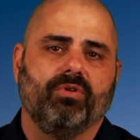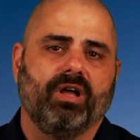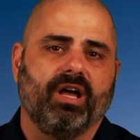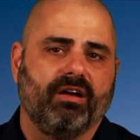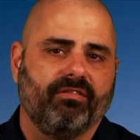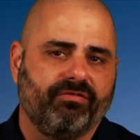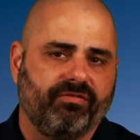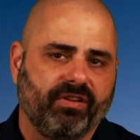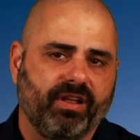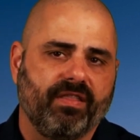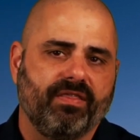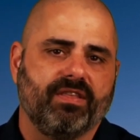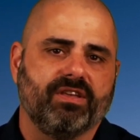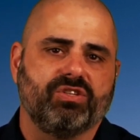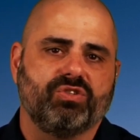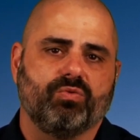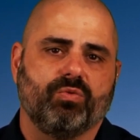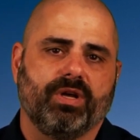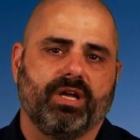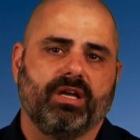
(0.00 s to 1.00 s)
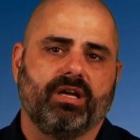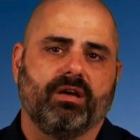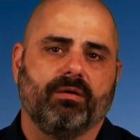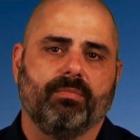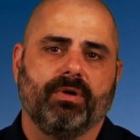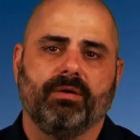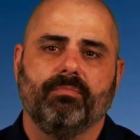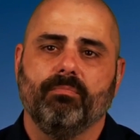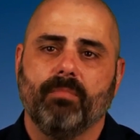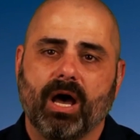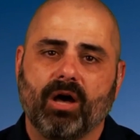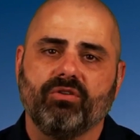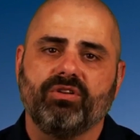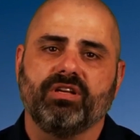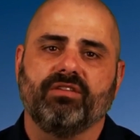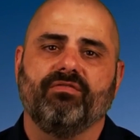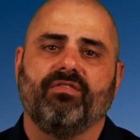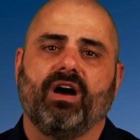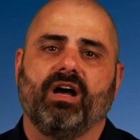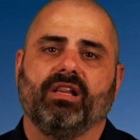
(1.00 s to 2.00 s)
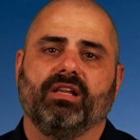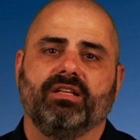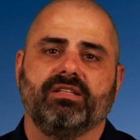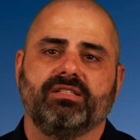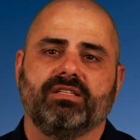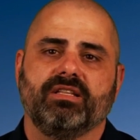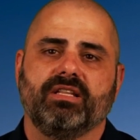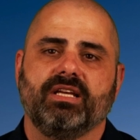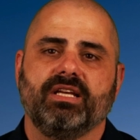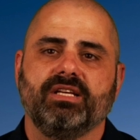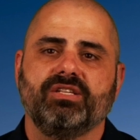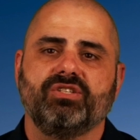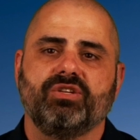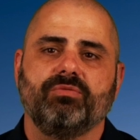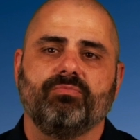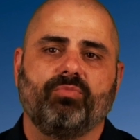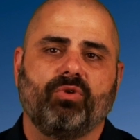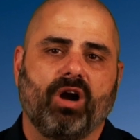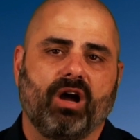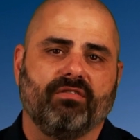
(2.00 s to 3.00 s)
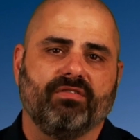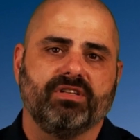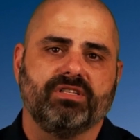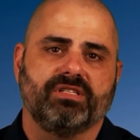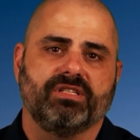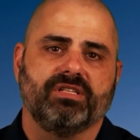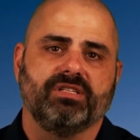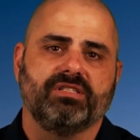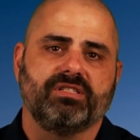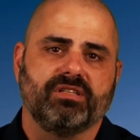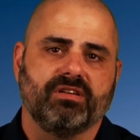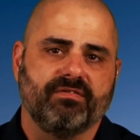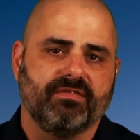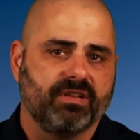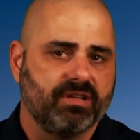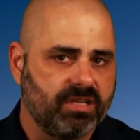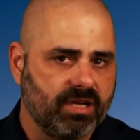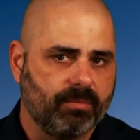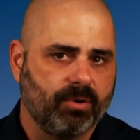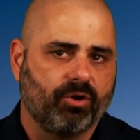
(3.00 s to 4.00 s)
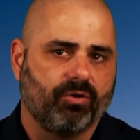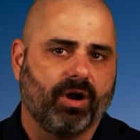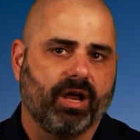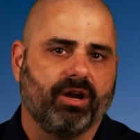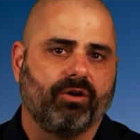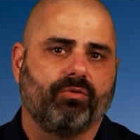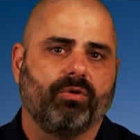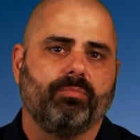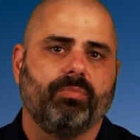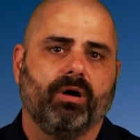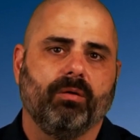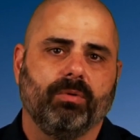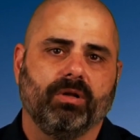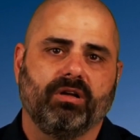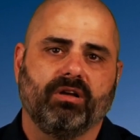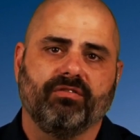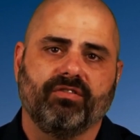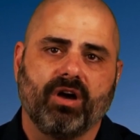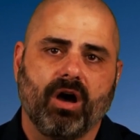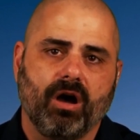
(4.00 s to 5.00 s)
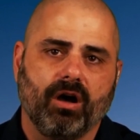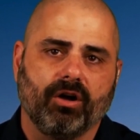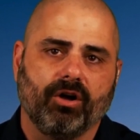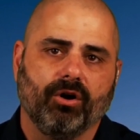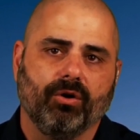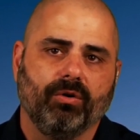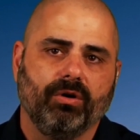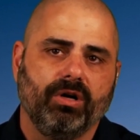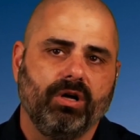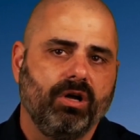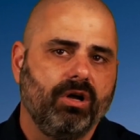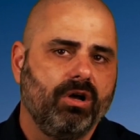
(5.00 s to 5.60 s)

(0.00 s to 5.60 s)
have fled this week amid mounting violence in the eastern provinces of the Democratic Republic of Congo.